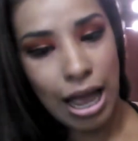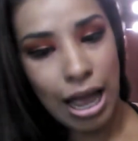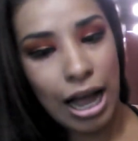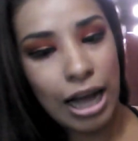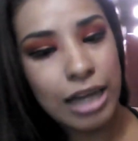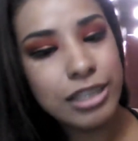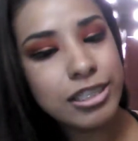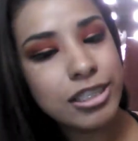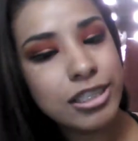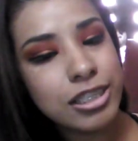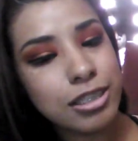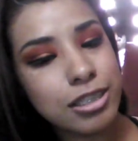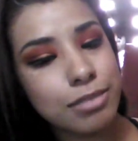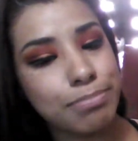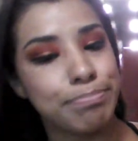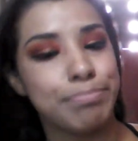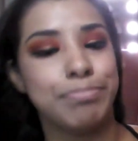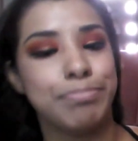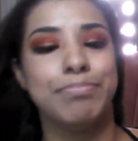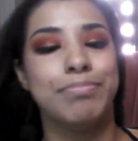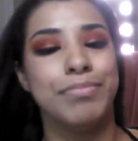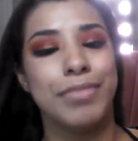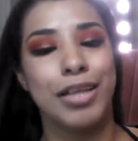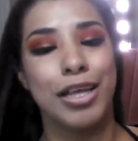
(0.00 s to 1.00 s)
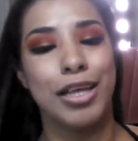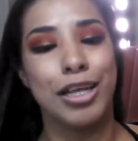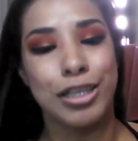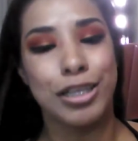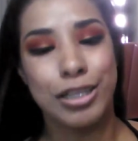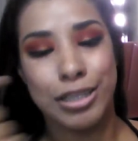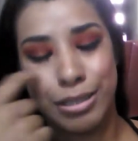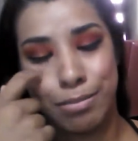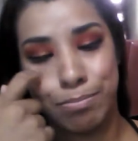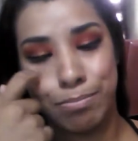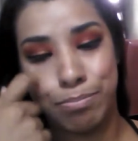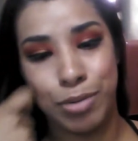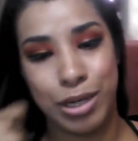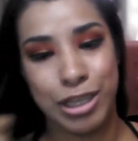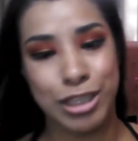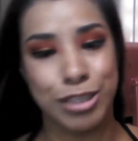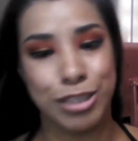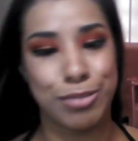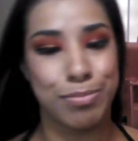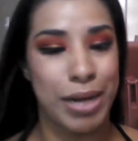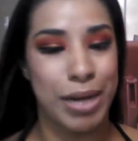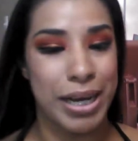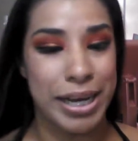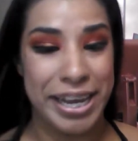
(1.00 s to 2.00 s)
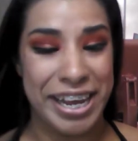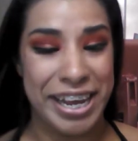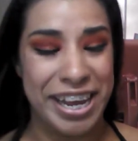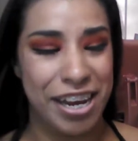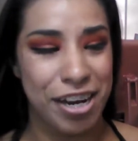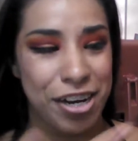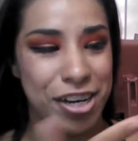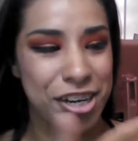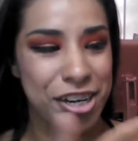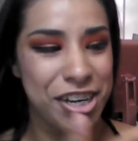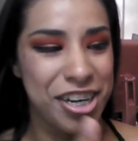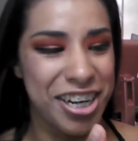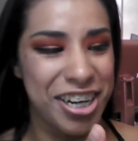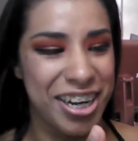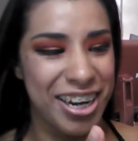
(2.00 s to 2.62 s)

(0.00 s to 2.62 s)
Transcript: I just brushed my hair